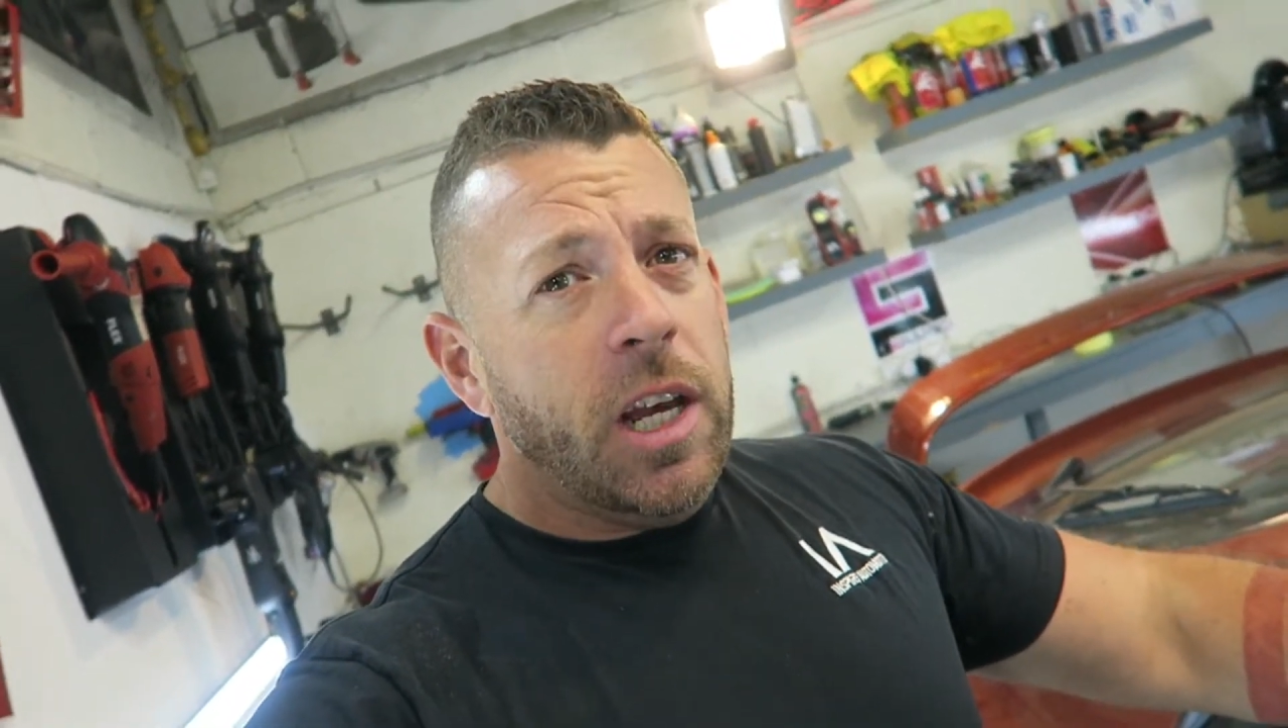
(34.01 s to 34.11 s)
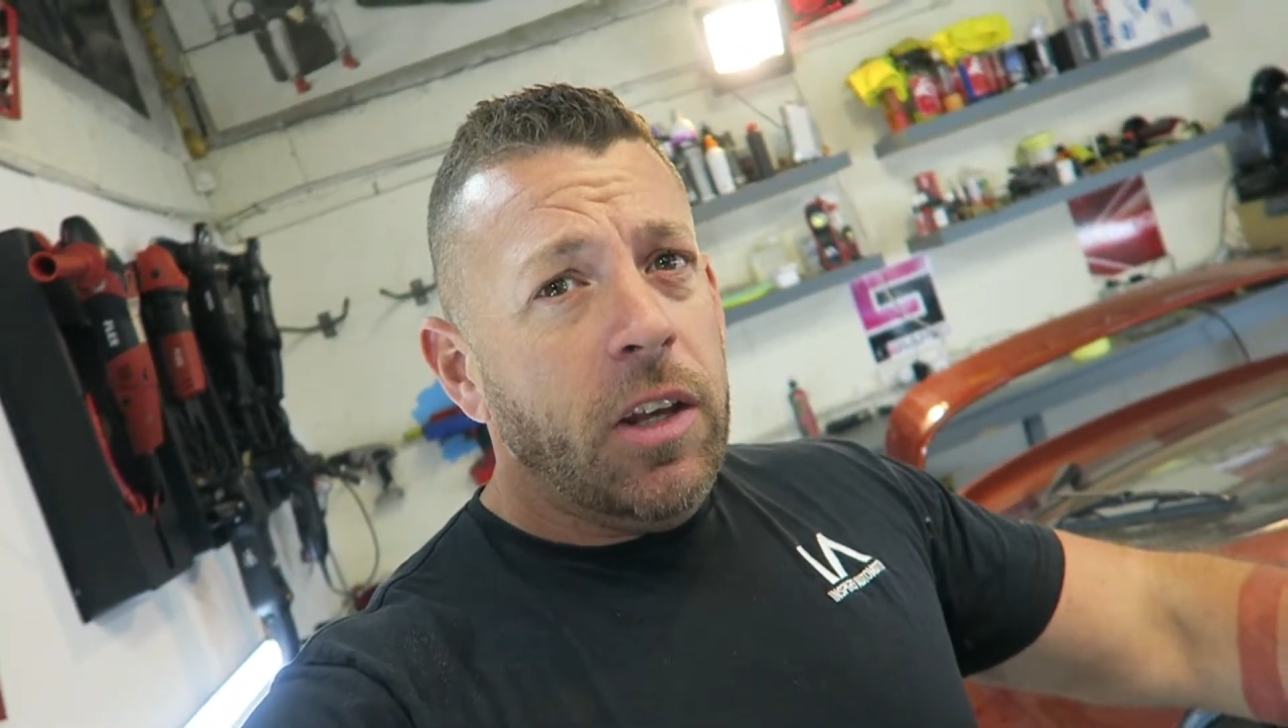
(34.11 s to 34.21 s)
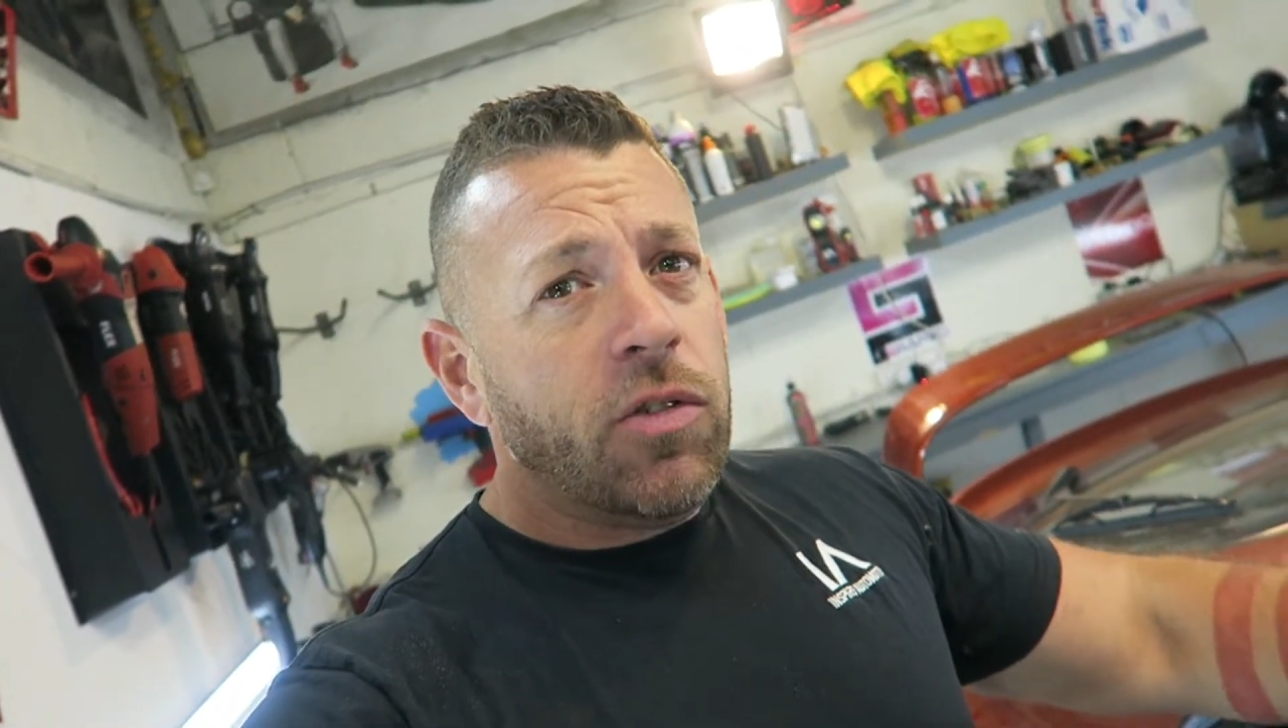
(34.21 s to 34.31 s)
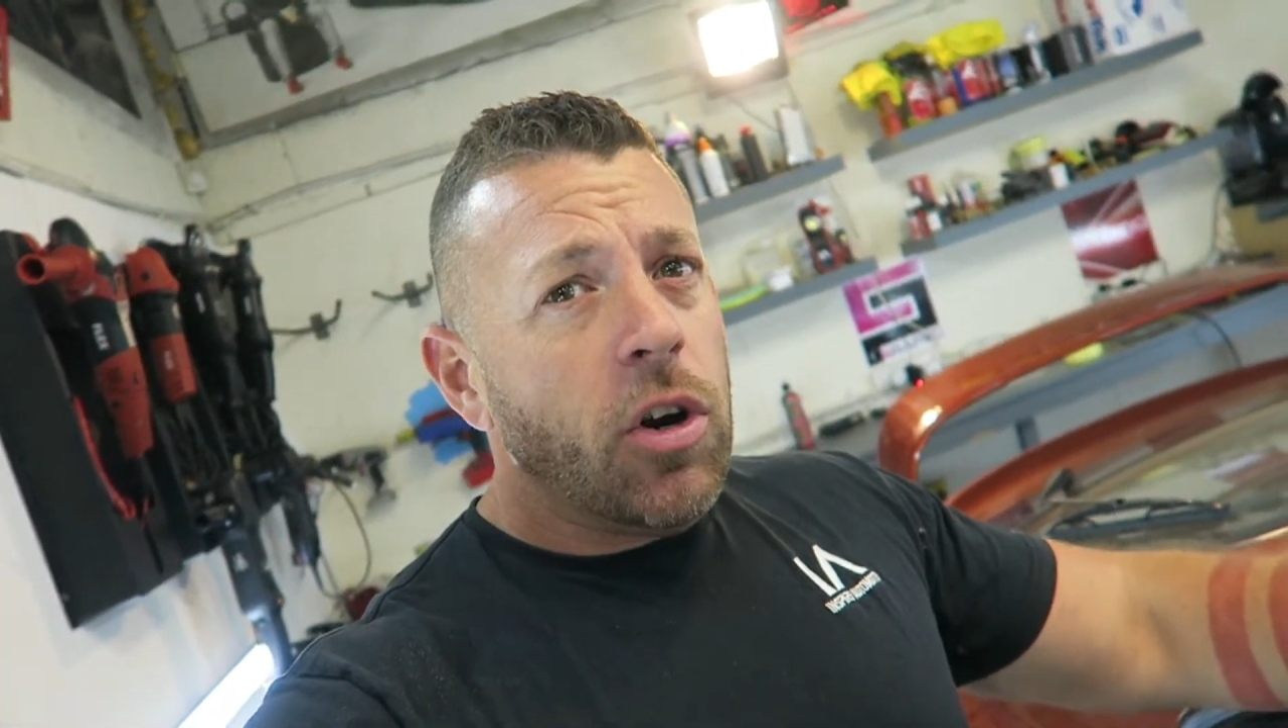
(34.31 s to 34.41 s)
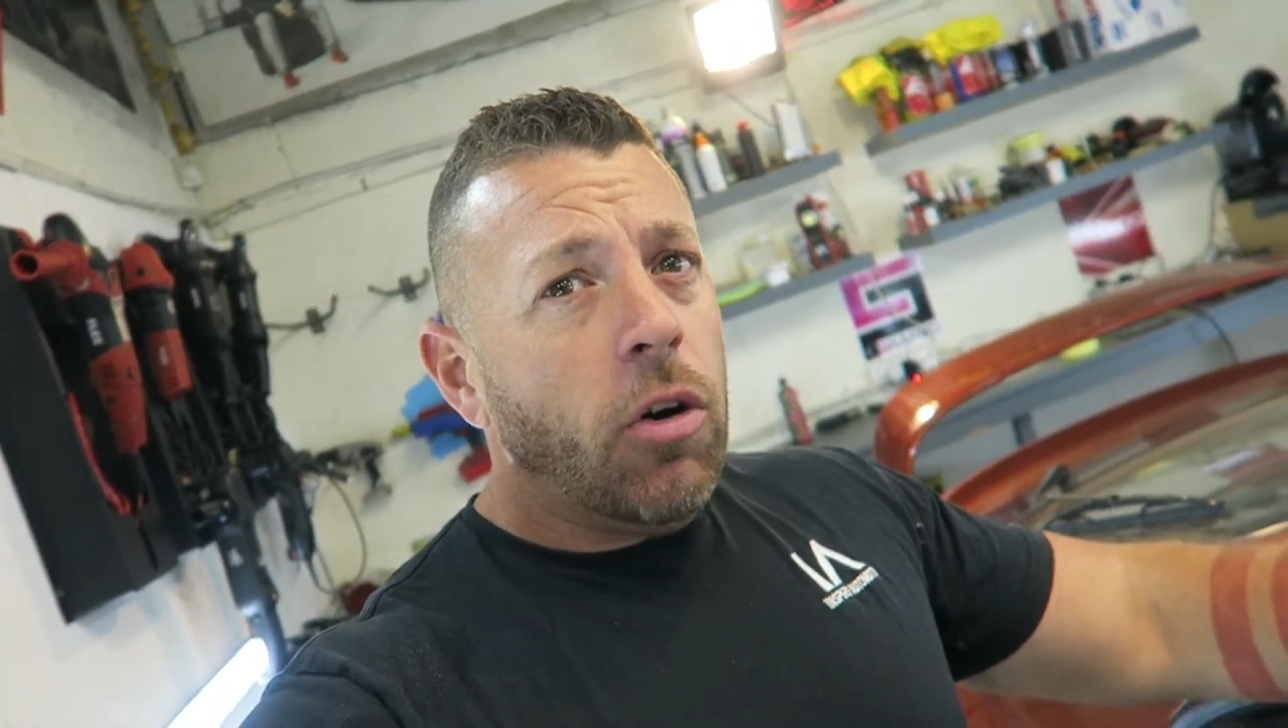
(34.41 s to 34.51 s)

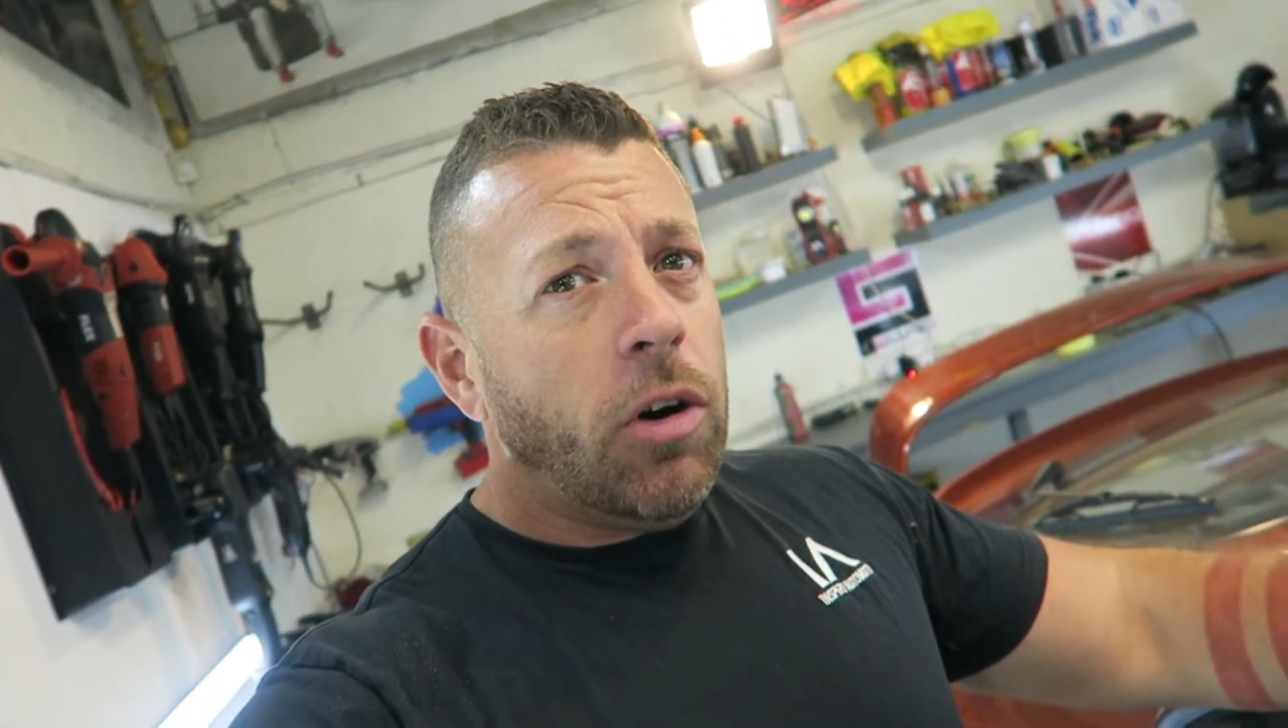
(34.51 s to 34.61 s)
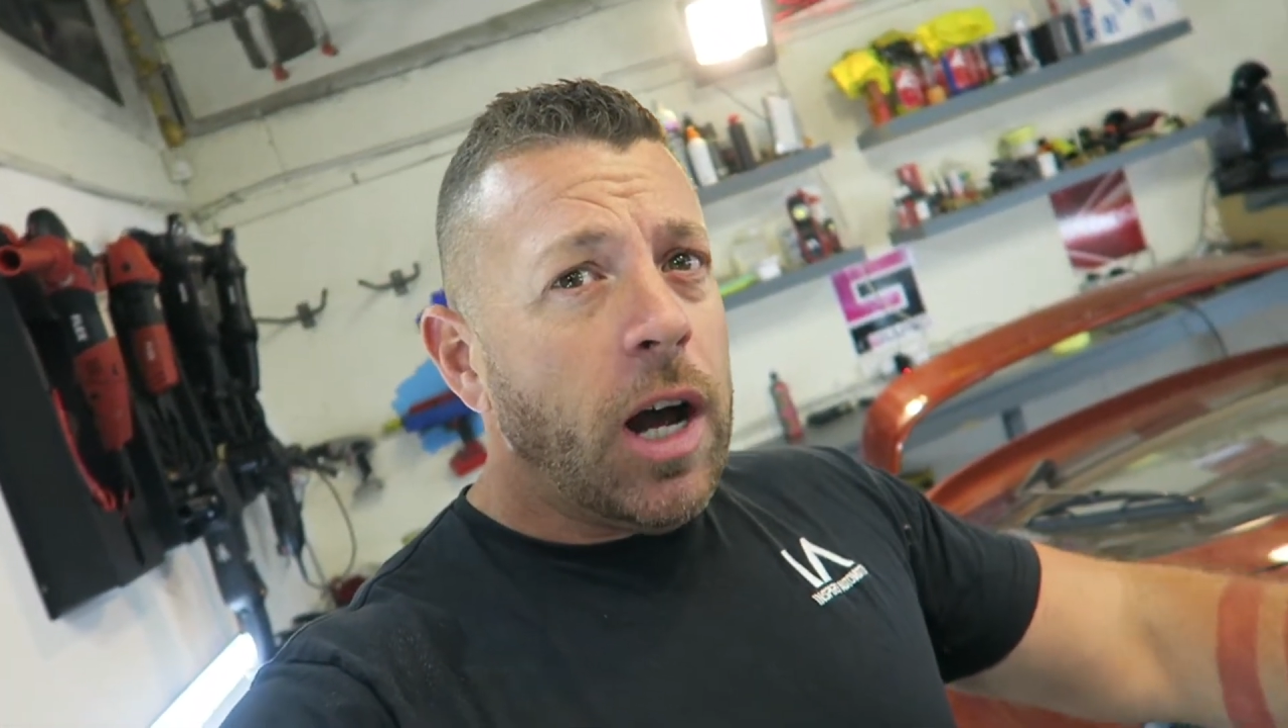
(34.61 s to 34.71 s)
it's got